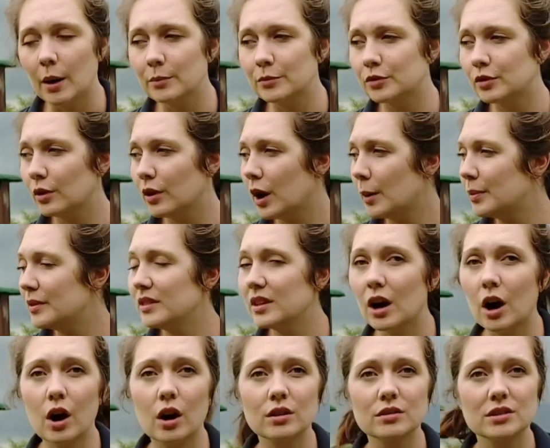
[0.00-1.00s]
So up in the
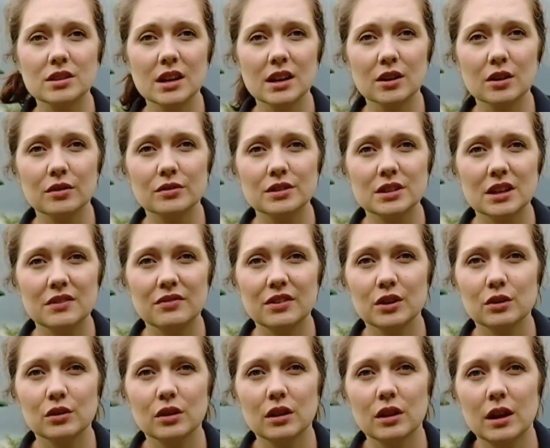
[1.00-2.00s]
Arctic, they
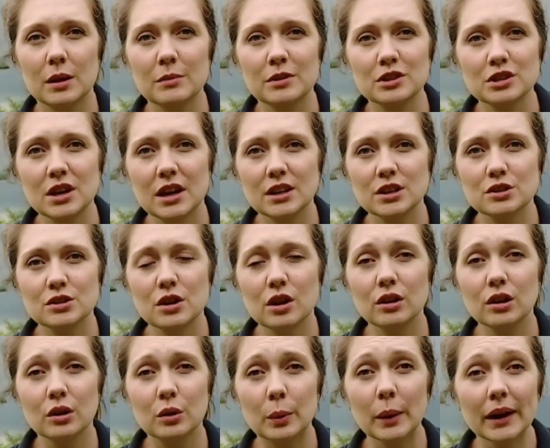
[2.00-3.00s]
feel the climate change a
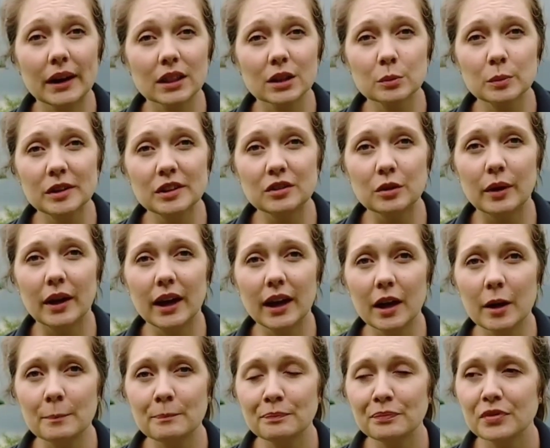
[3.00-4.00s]
lot quicker than we do
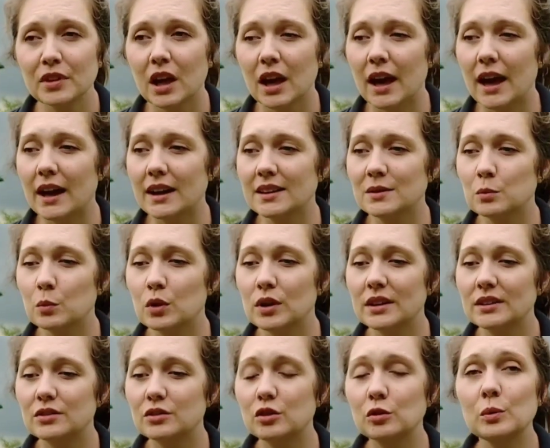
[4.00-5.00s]
here. And what
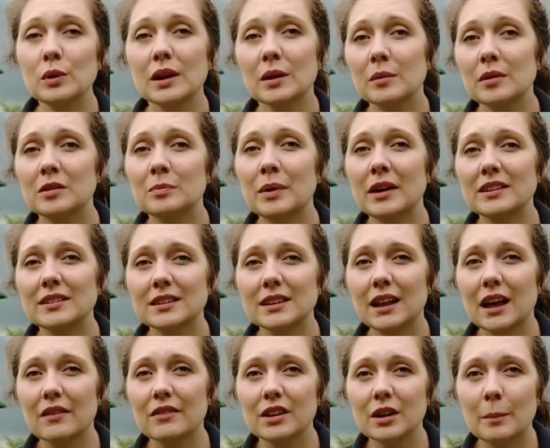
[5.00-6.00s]
it's doing is basically
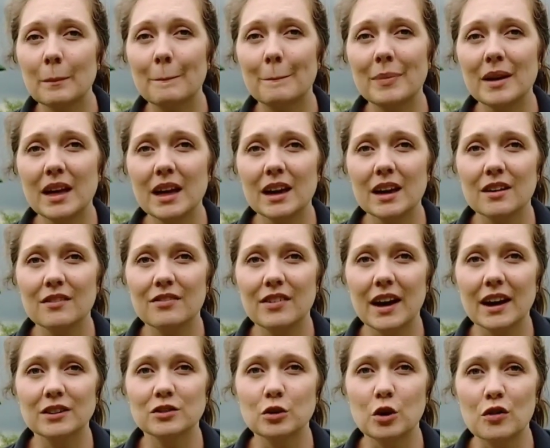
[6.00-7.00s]
having a big
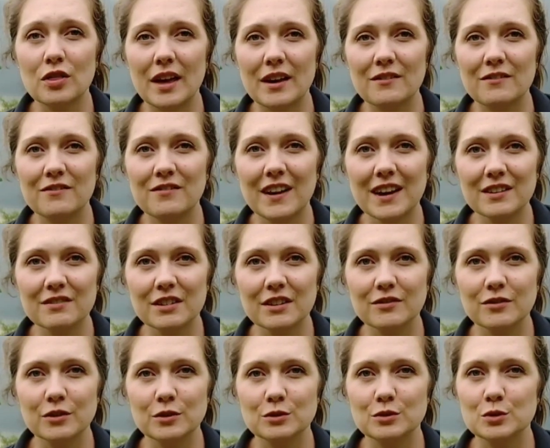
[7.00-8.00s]
effect on their favourite
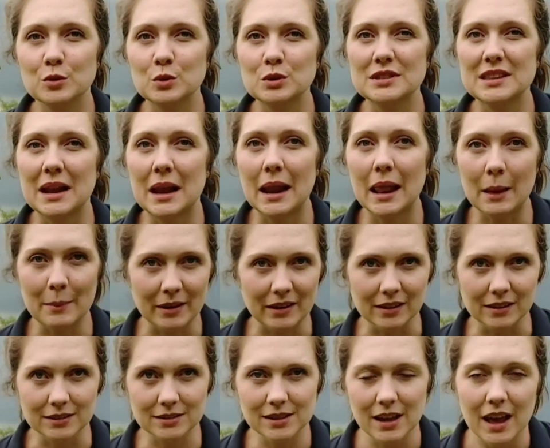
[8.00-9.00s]
food source, the
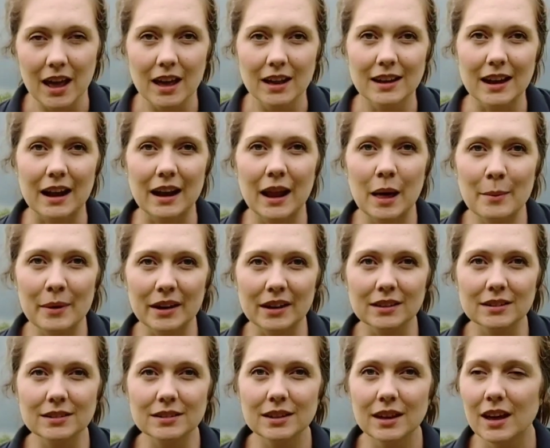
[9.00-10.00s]
lemmings. Now
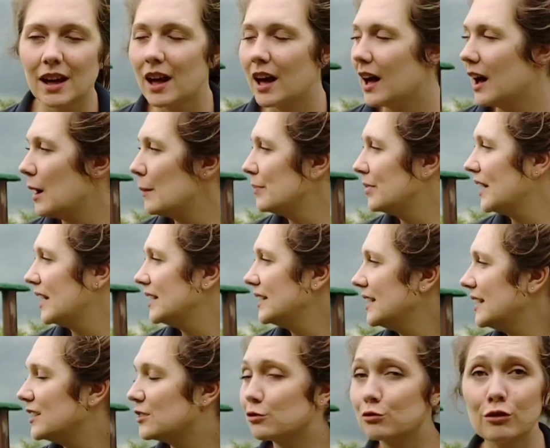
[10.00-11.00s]
lemmings, they
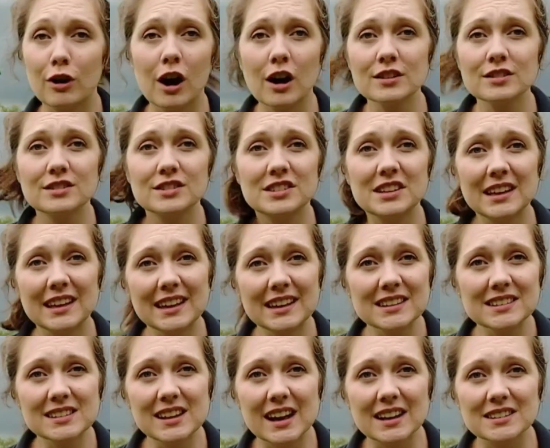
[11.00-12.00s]
need grass to
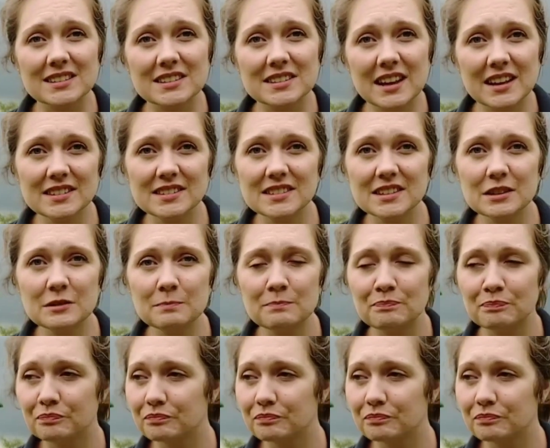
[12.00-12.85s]
eat and to nest in.